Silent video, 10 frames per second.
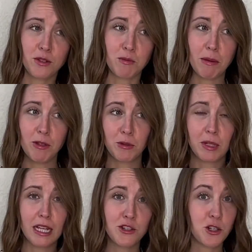maybe you'll
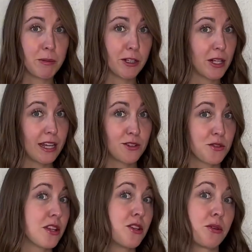realize you're a better dancer
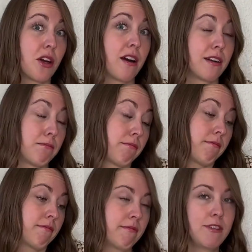than you thought.
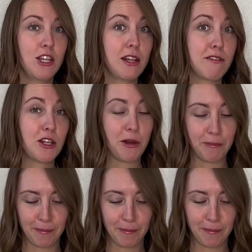You never know.